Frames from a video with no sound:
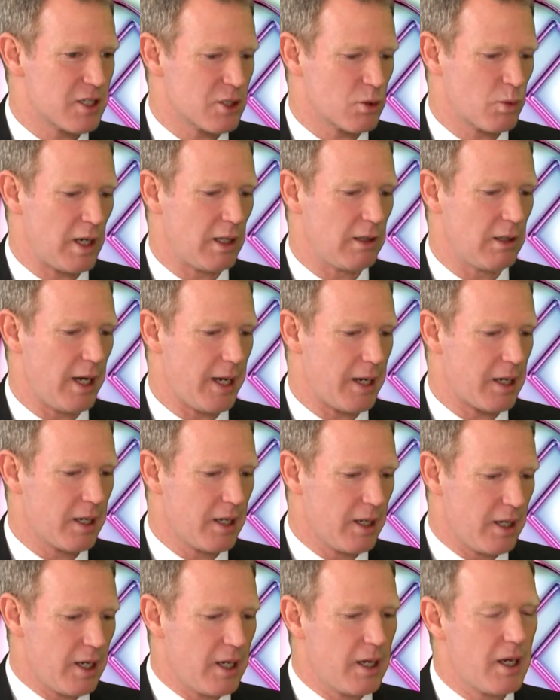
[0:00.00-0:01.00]
as well, like
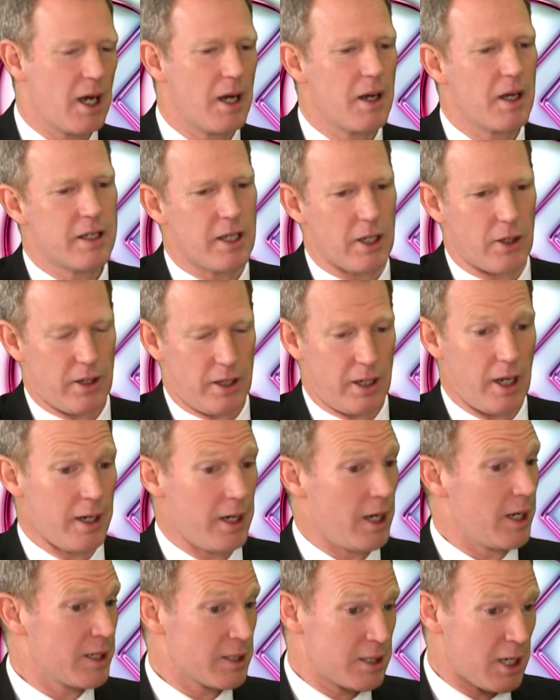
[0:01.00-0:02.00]
yeah, and,
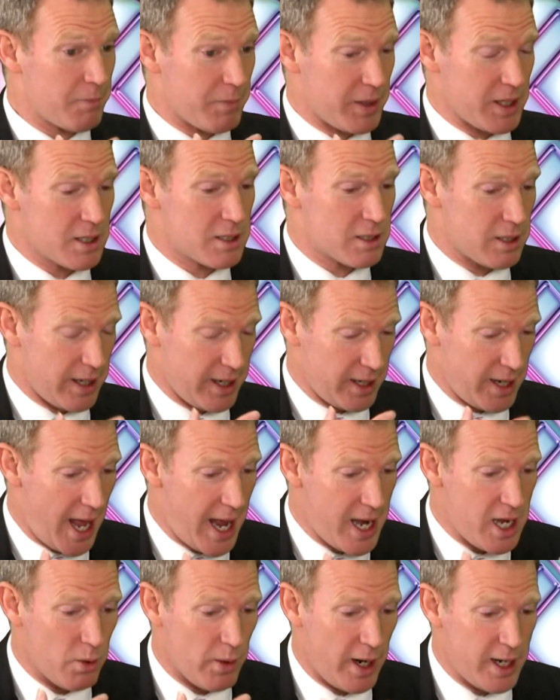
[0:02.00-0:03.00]
and, I don't mean this to, in
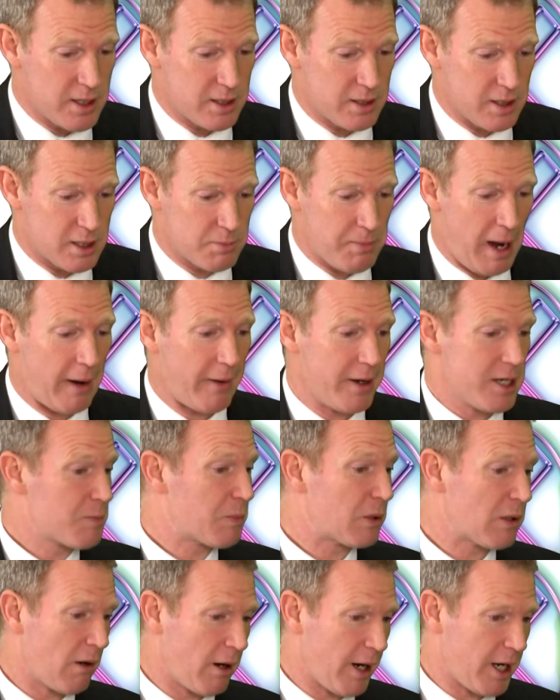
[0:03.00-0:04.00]
any way to disparage
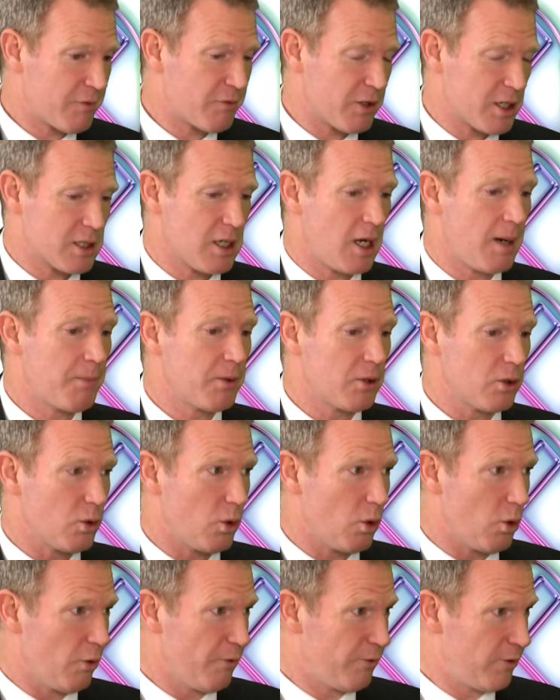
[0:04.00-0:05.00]
Pride, for example, or,
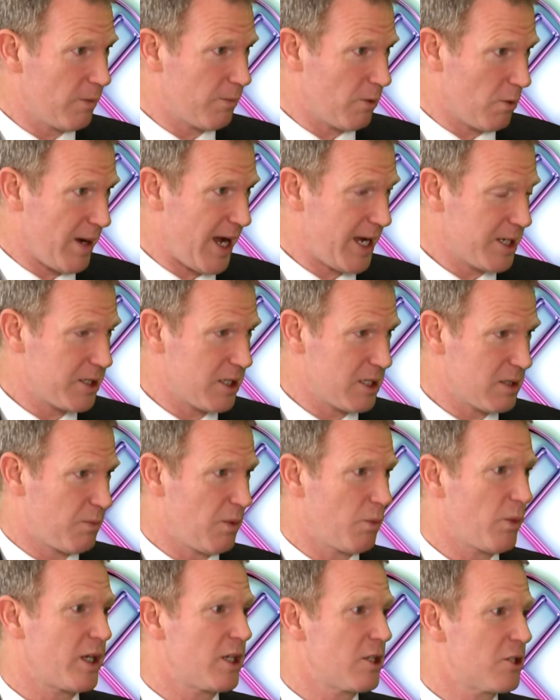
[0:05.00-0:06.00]
or, football matches,
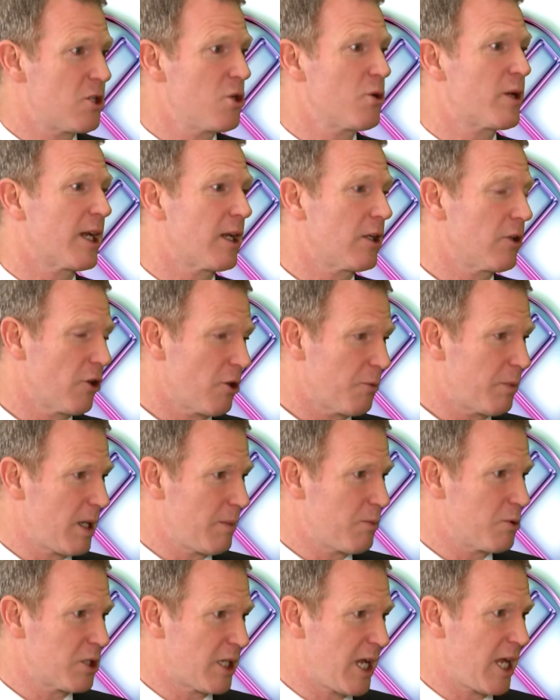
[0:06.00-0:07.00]
but when you do get a lot of
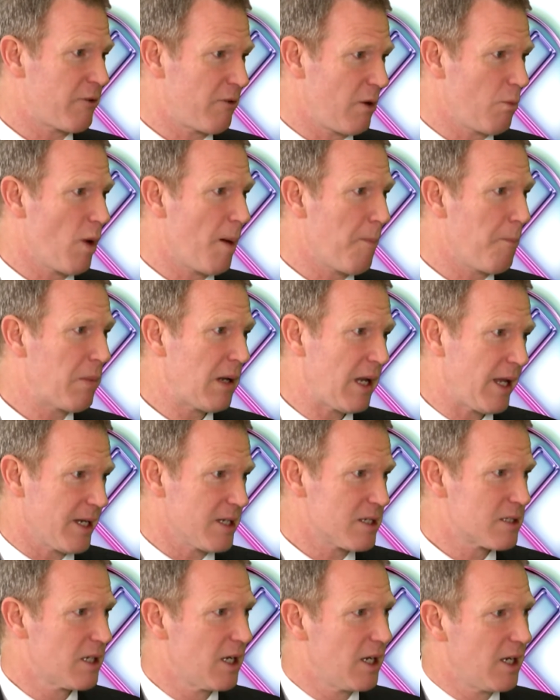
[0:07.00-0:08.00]
people together in one
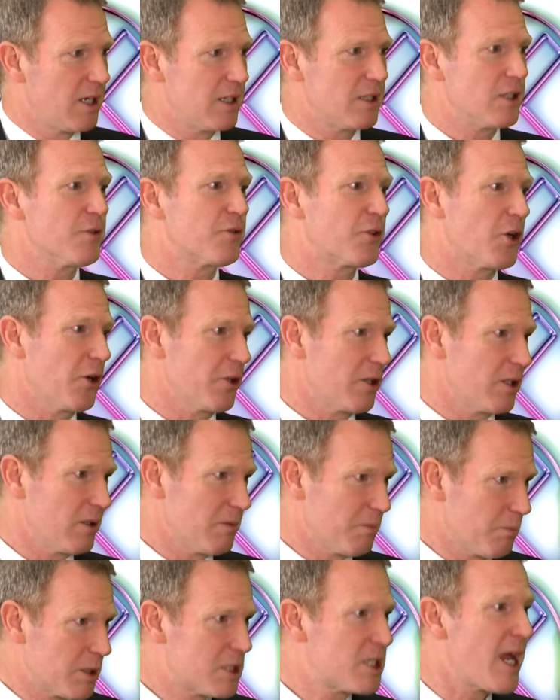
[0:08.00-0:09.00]
place, you've got
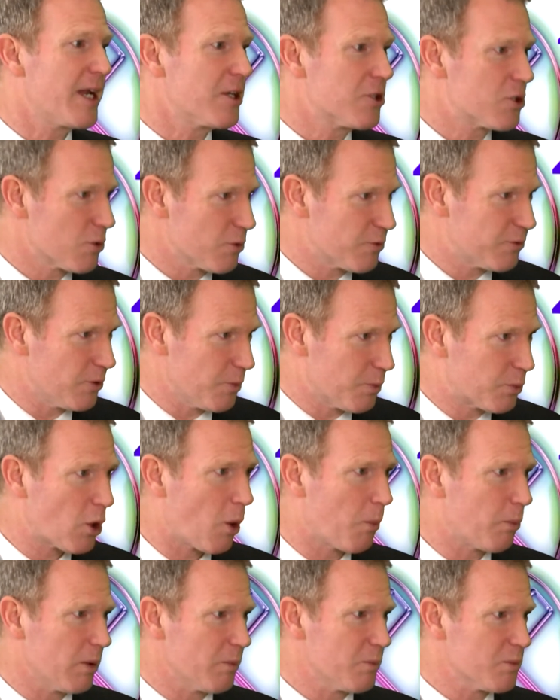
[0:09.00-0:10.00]
the potential for
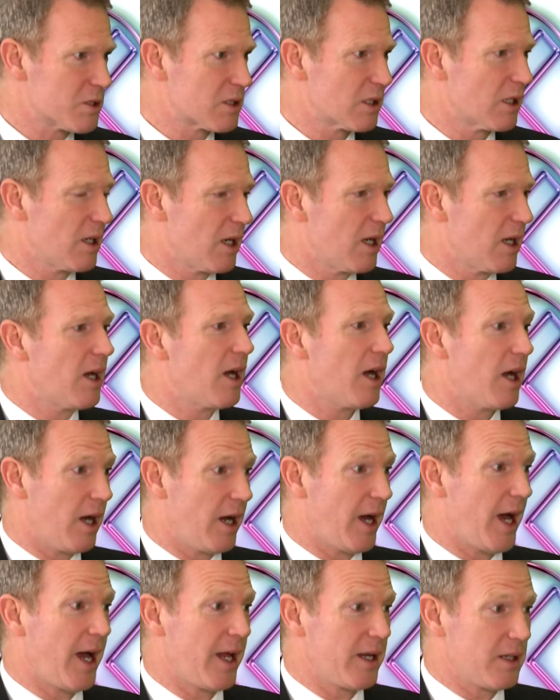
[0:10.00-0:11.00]
problems,
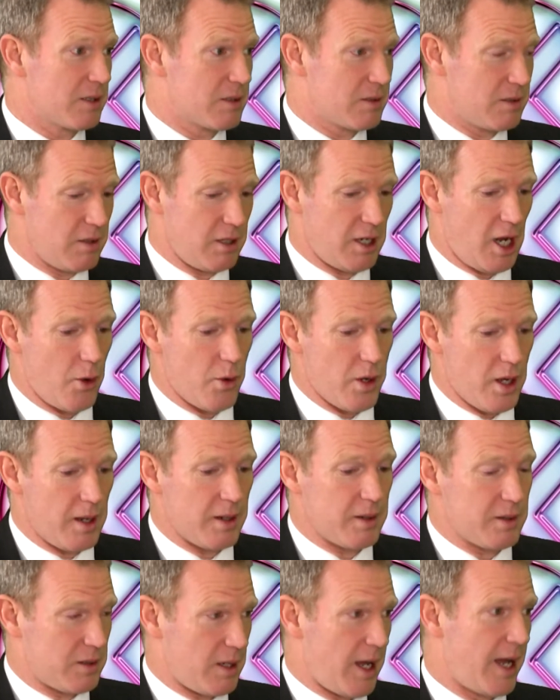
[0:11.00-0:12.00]
uh, and you know,
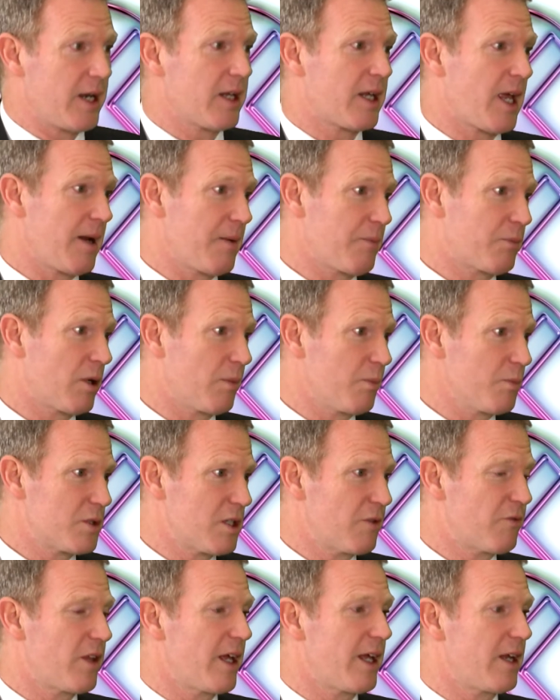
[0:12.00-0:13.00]
and and again, problems
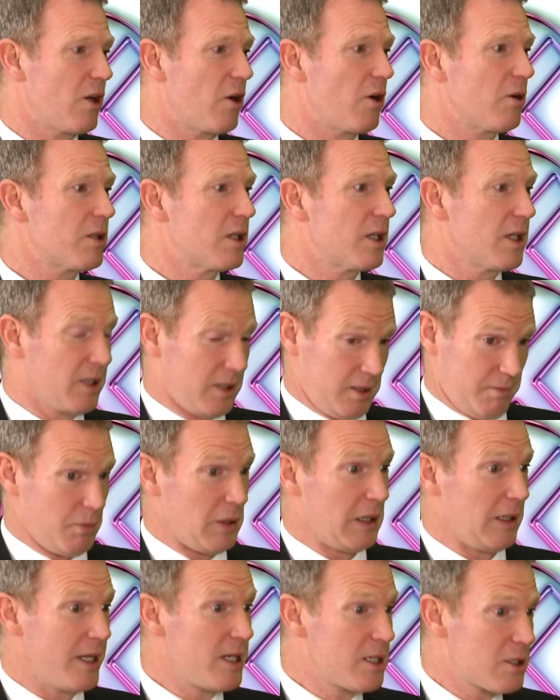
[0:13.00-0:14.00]
if they're not
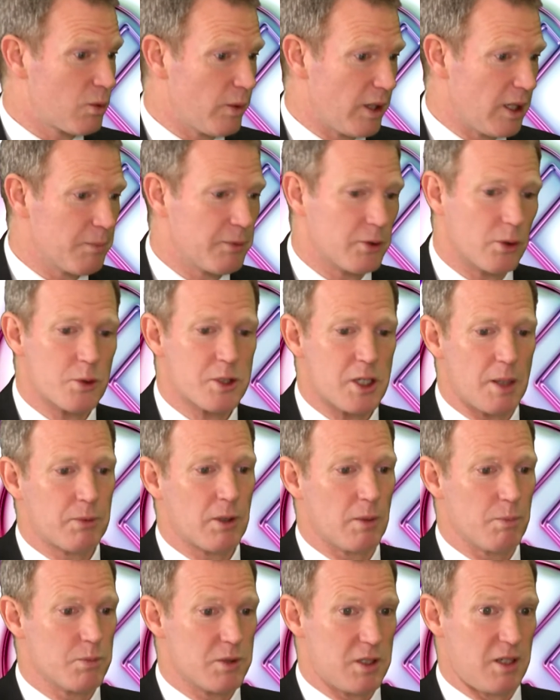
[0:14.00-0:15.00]
policed well, but also
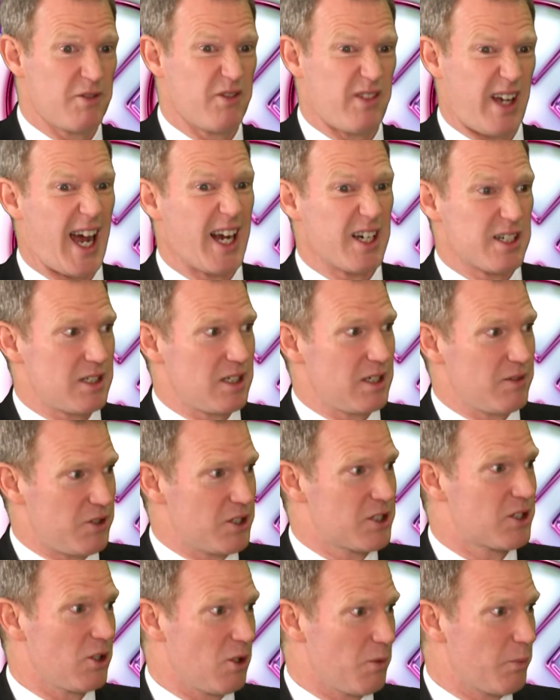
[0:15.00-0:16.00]
problems if actually you've
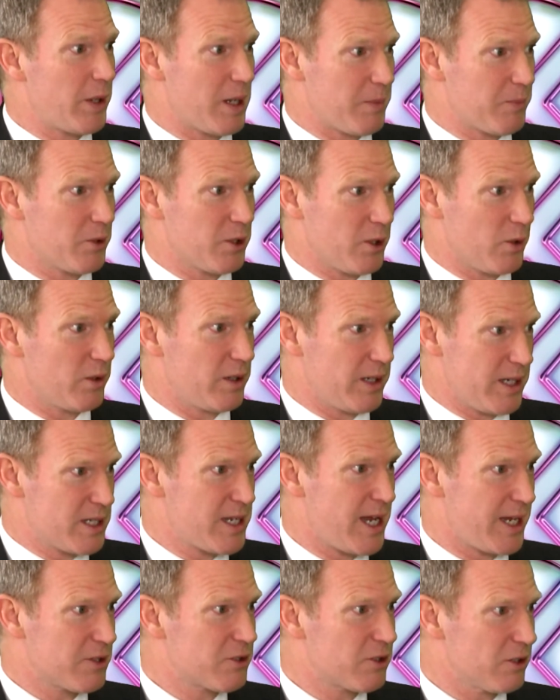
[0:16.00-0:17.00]
just got people who are
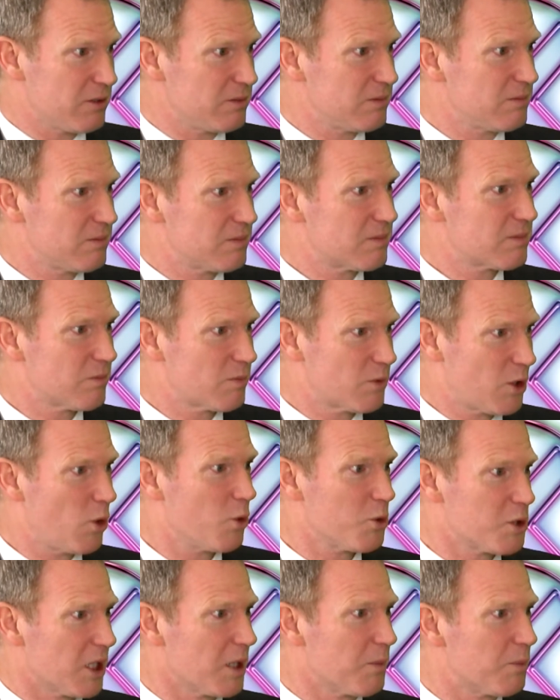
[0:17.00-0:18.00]
intent on causing